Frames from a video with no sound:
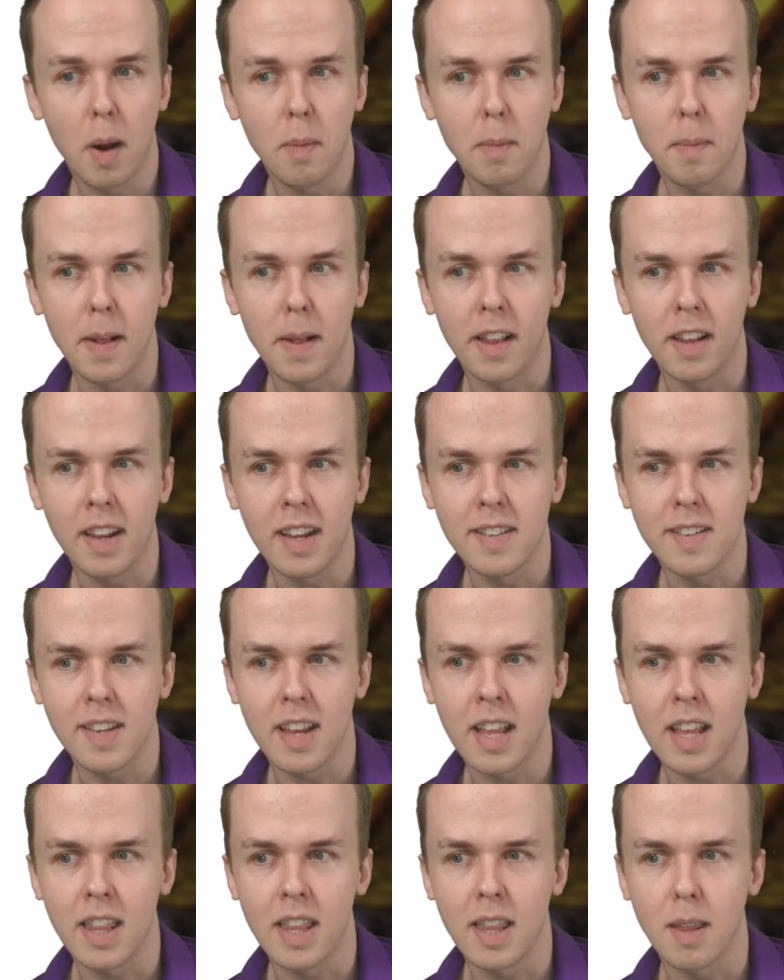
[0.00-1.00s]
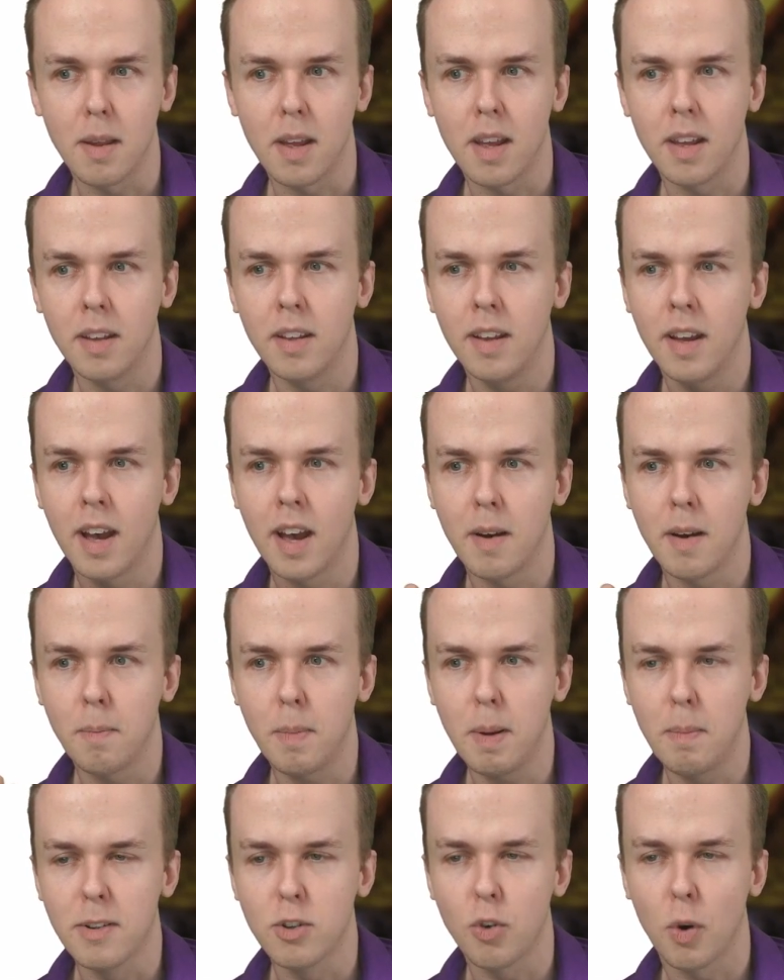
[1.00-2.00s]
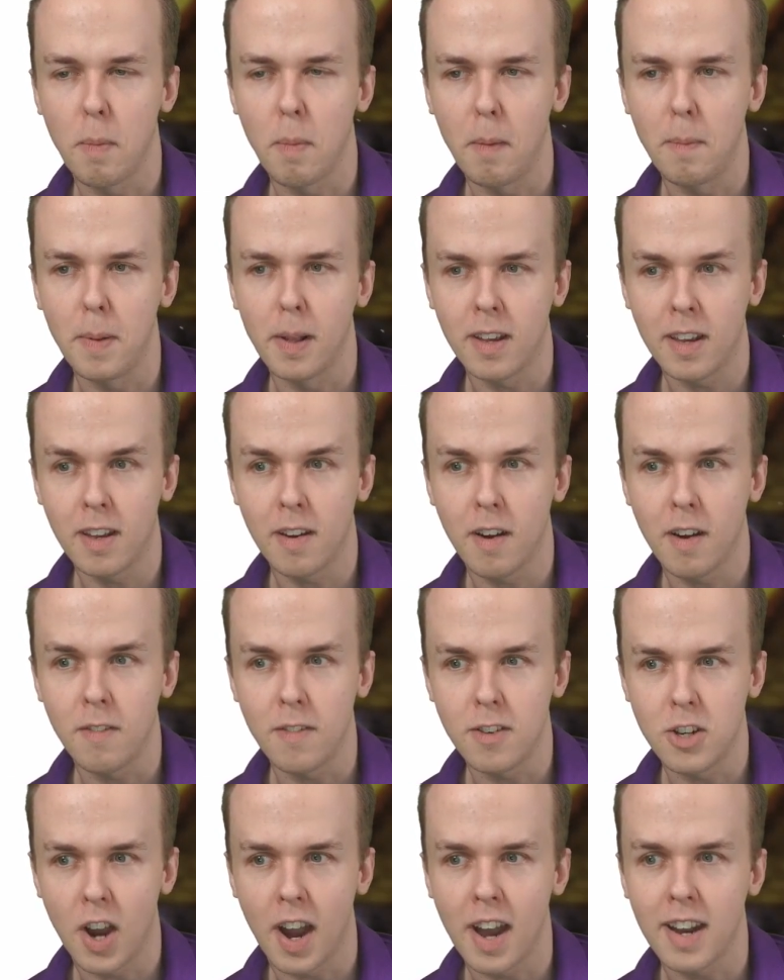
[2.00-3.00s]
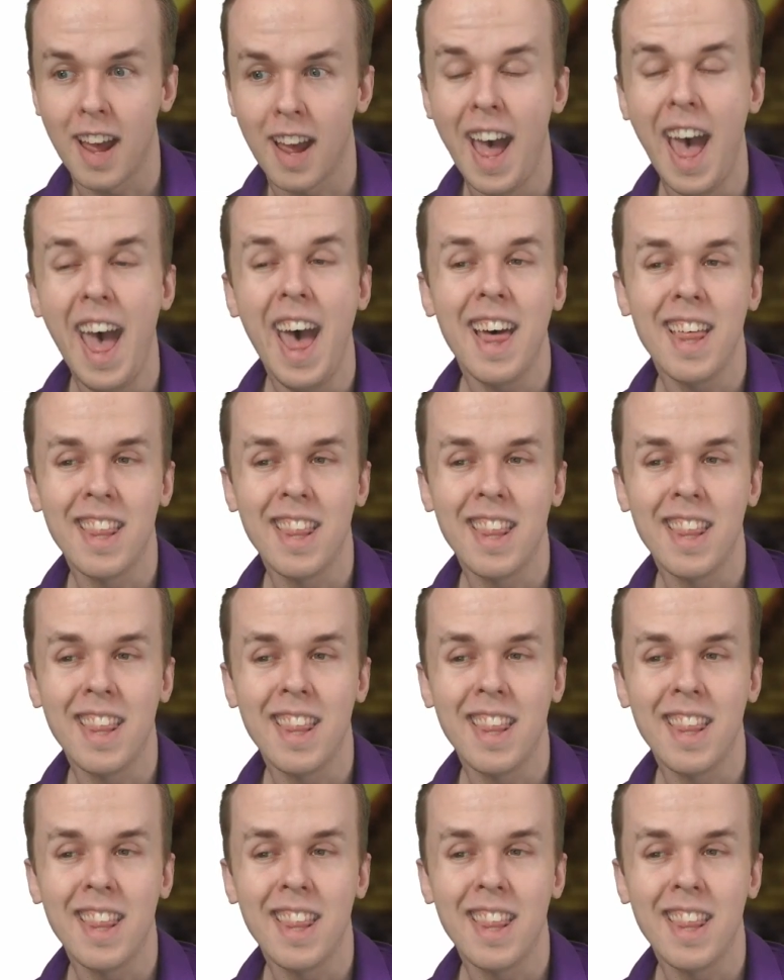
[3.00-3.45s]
probabilities in the People's Republic of China